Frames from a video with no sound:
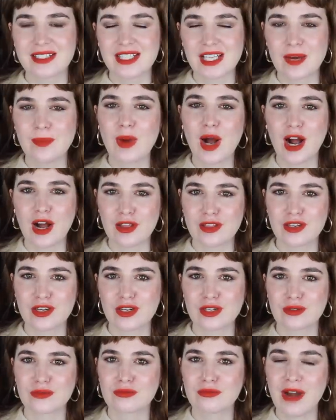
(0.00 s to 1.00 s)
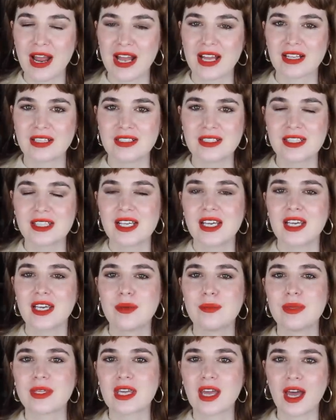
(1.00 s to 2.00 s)
some other reds
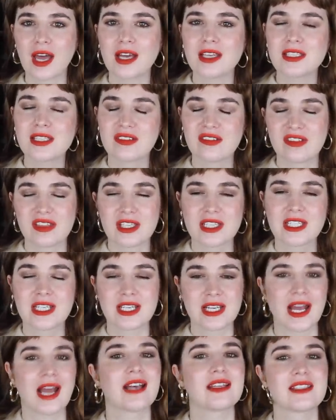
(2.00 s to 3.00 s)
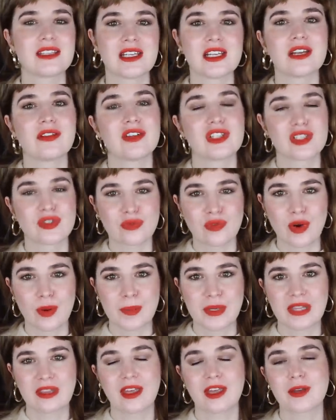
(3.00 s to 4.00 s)
because of the tenacity of its
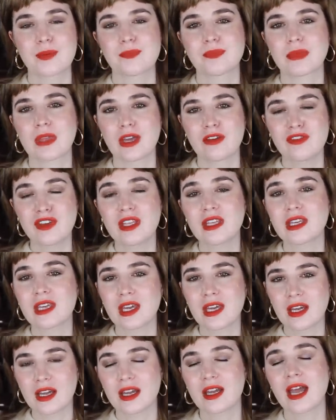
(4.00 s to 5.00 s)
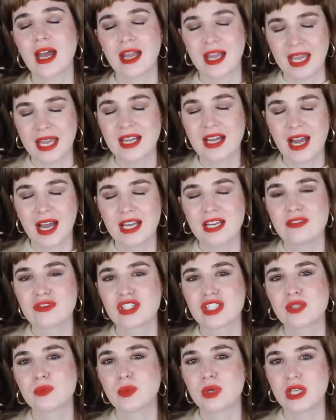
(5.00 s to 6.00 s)
formula. I feel like I can kind of
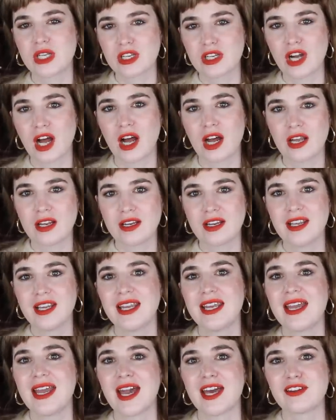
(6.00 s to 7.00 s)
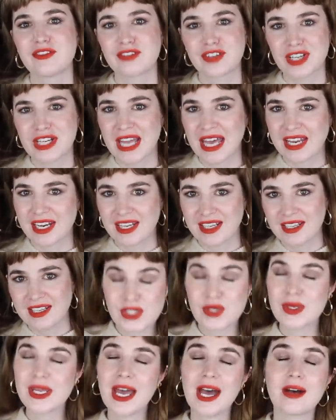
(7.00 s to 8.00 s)
just put it on and forget it. So
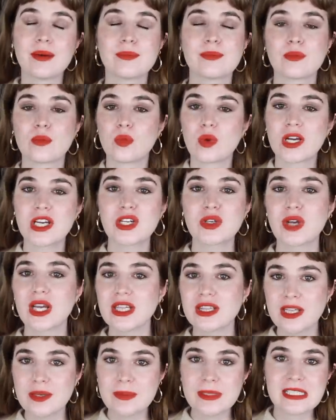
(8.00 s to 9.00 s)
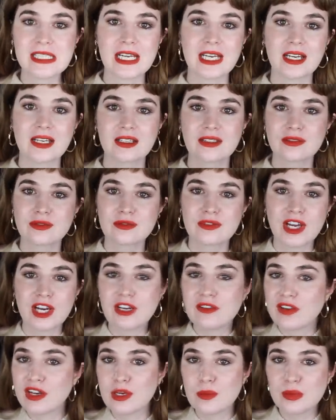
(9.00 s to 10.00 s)
yeah, what a great lipstick. Very,
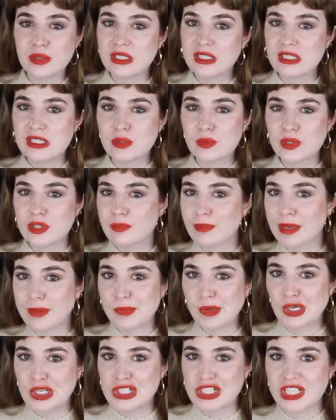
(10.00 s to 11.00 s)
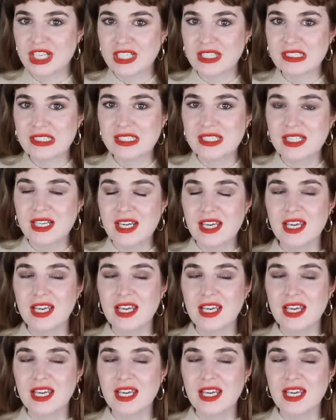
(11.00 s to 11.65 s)
very pleased with my purchase.